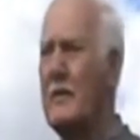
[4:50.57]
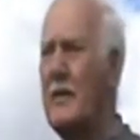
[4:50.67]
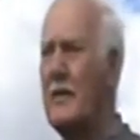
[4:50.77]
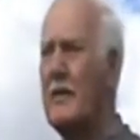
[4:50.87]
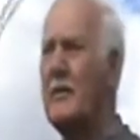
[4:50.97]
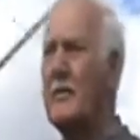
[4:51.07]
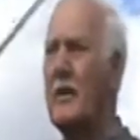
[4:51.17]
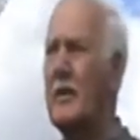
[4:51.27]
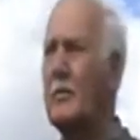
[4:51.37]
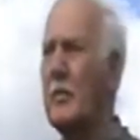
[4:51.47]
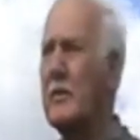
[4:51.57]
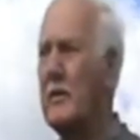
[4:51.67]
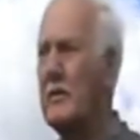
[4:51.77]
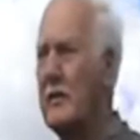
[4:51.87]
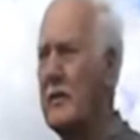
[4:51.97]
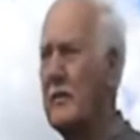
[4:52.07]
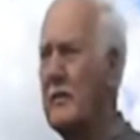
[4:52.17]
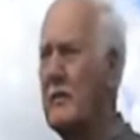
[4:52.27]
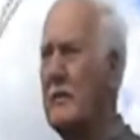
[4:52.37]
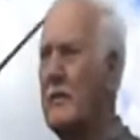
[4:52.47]
That left hand working there
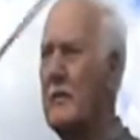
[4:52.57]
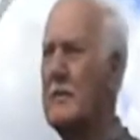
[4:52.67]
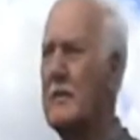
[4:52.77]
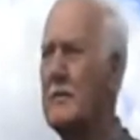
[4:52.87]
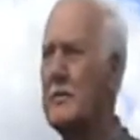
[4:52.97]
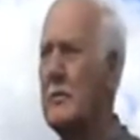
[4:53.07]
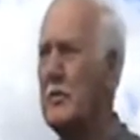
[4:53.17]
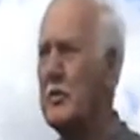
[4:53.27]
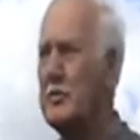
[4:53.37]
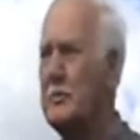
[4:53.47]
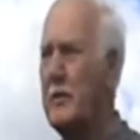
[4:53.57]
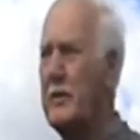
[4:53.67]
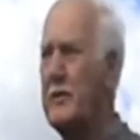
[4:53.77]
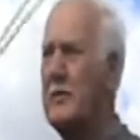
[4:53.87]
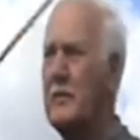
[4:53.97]
gives you more speed,